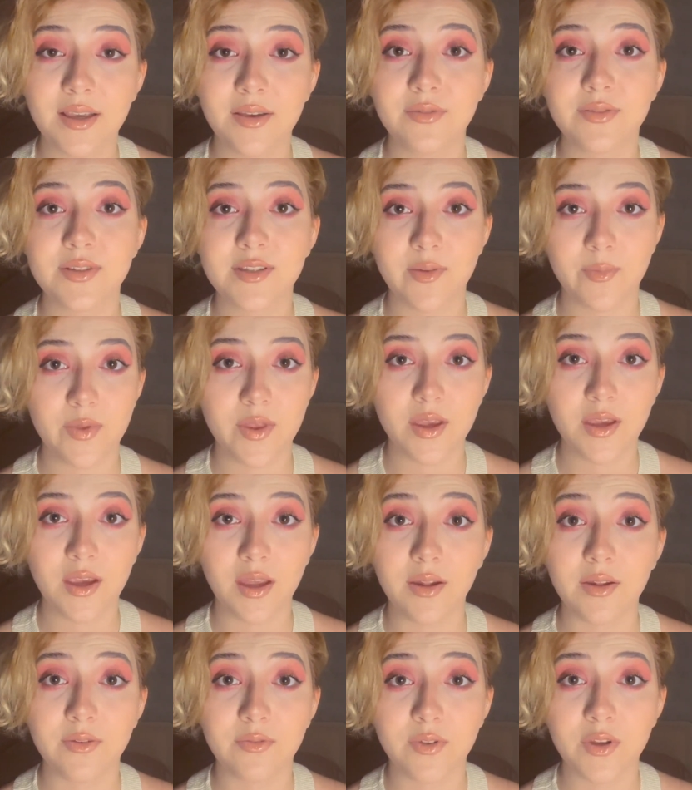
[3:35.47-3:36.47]
if something
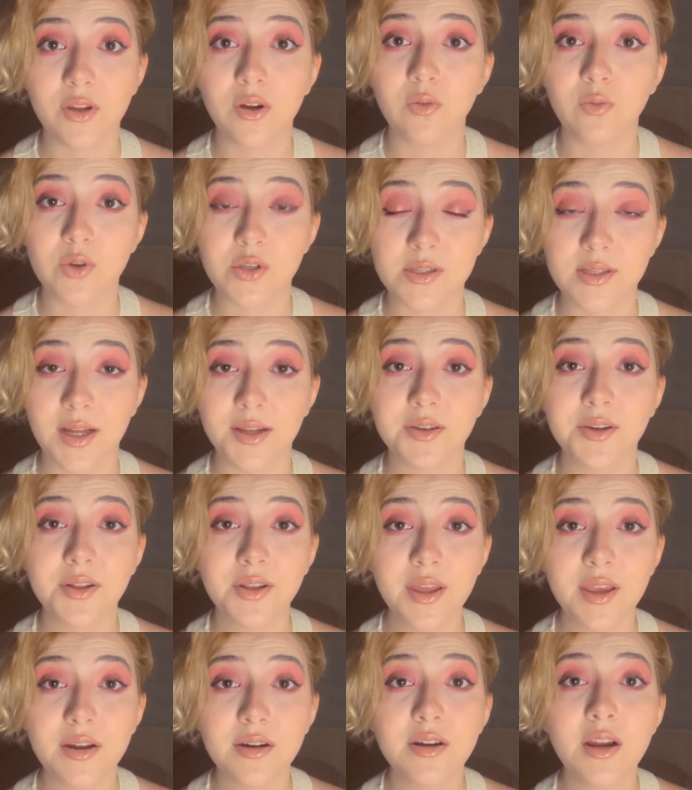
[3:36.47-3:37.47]
in the video was not
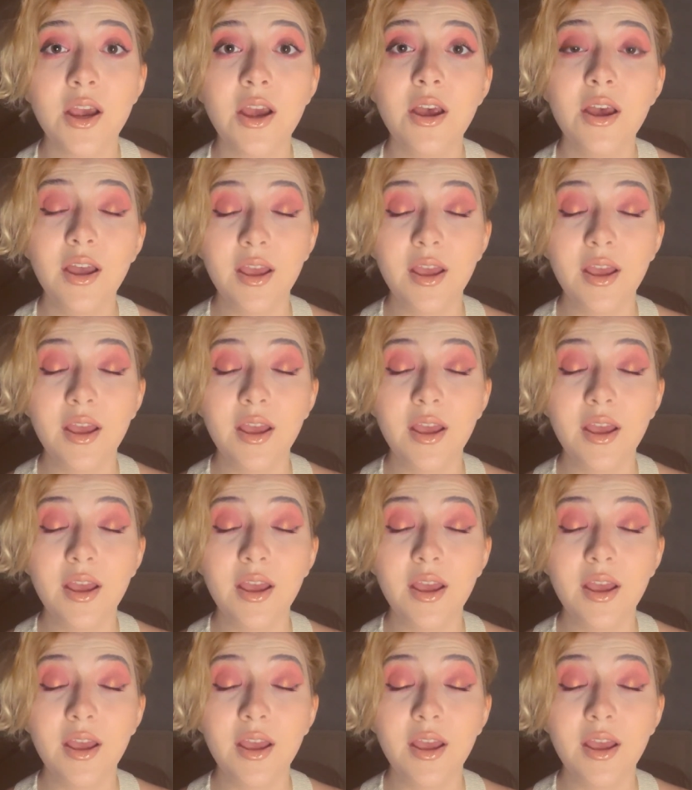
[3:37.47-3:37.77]
clear,